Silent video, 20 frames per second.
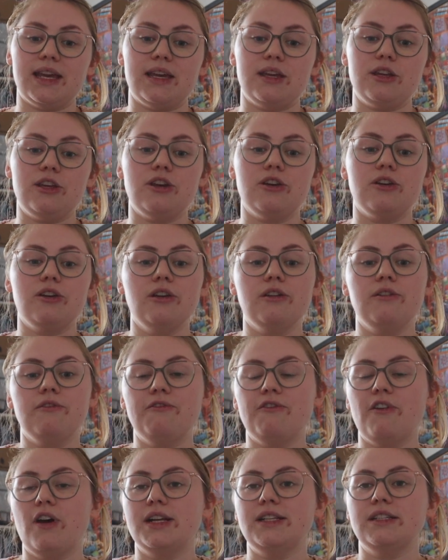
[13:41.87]
You can
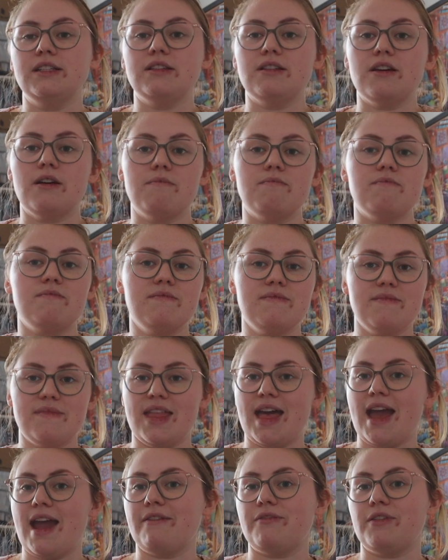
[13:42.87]
find them
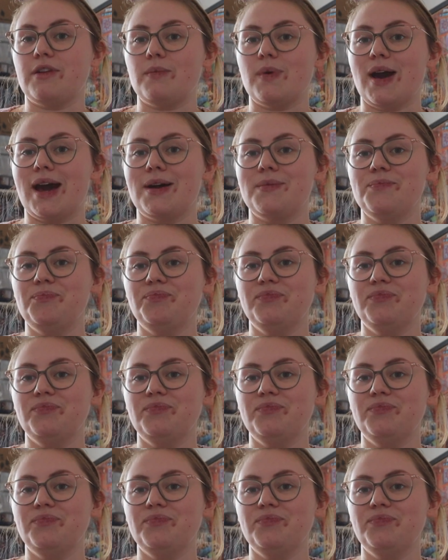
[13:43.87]
everywhere.